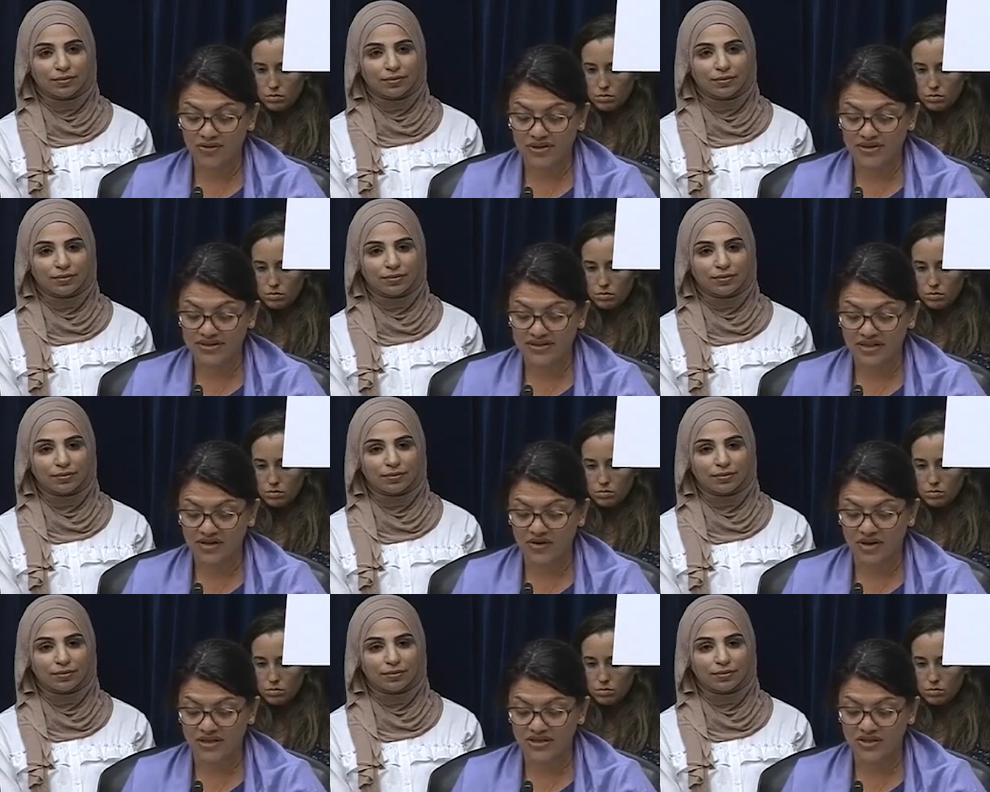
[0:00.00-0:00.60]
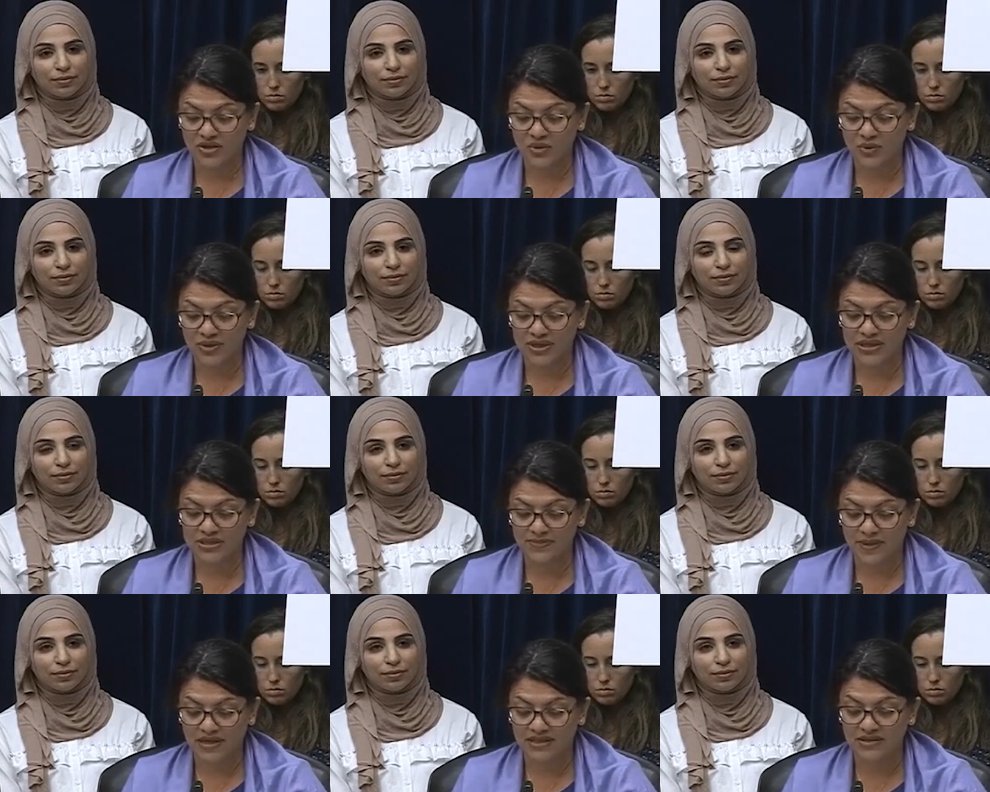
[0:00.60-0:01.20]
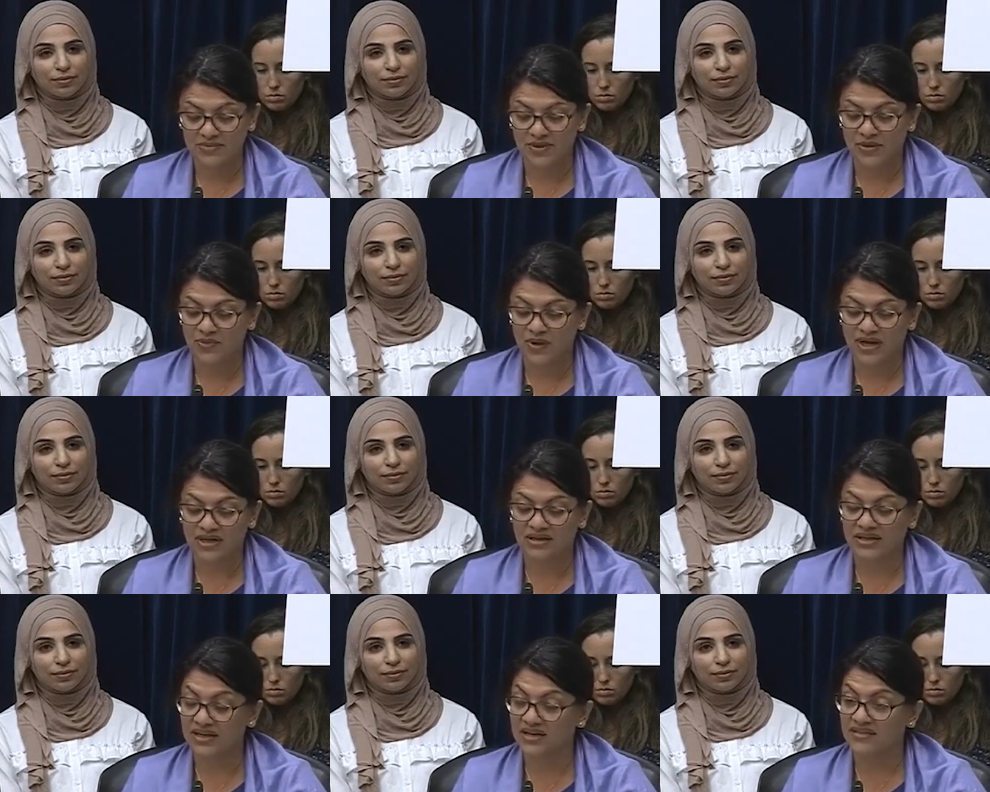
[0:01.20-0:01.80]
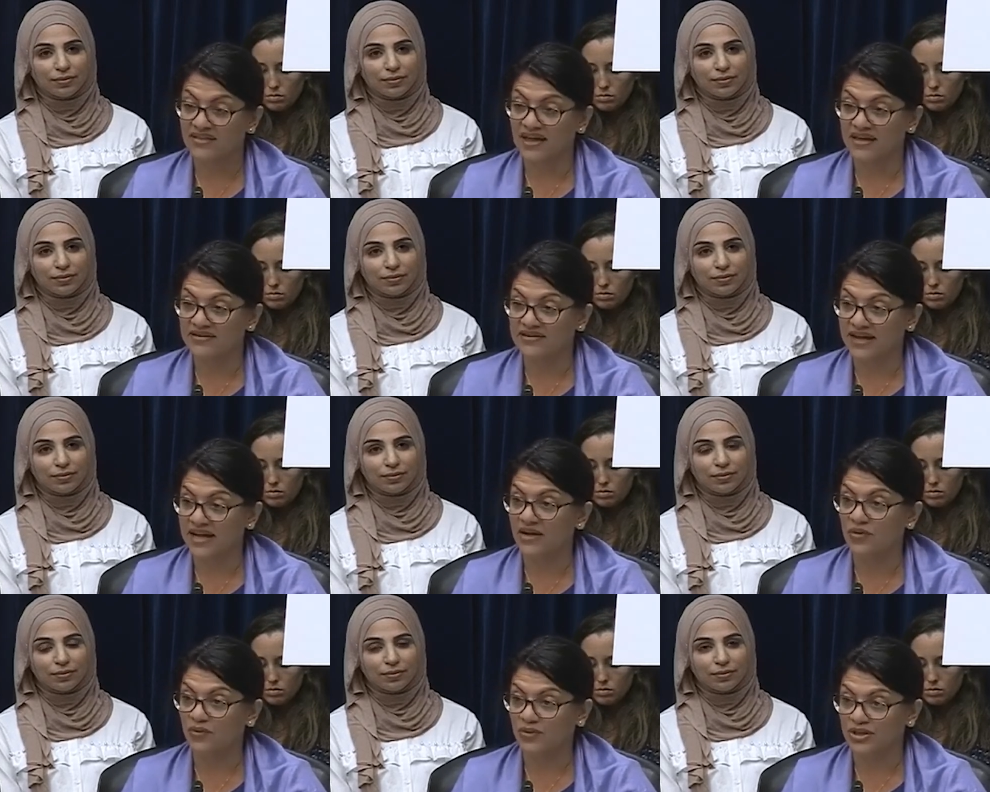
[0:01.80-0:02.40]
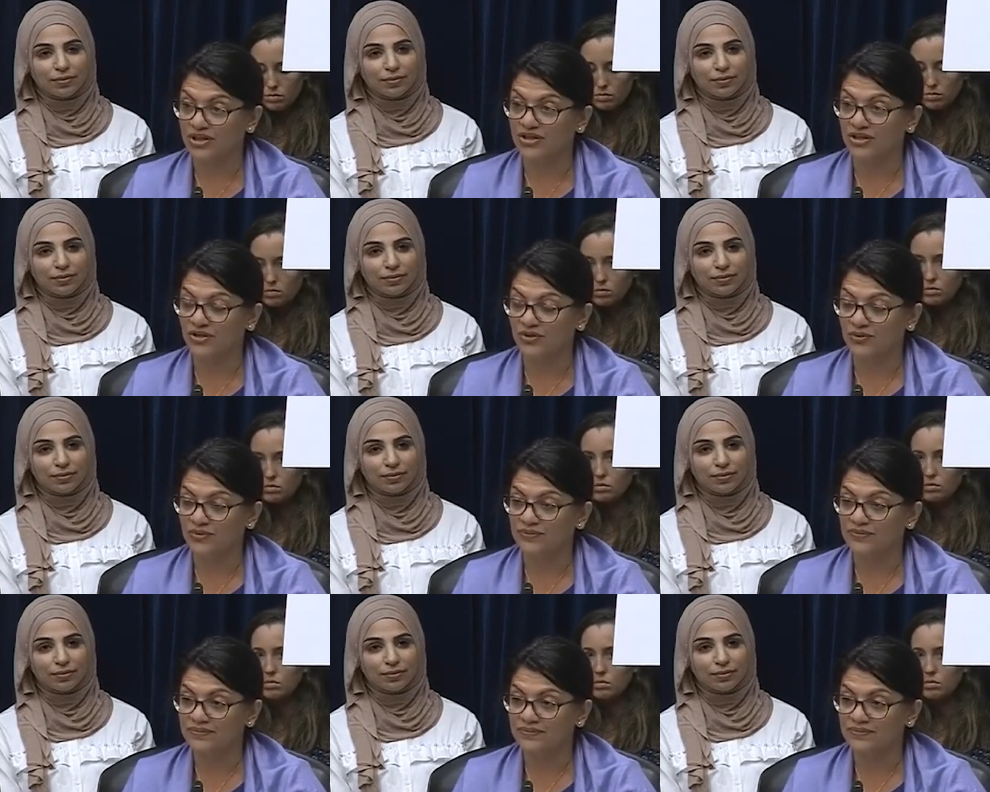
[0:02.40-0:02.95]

Speaker 1: than cigarettes, you would expect to be regulated that day, wouldn't you?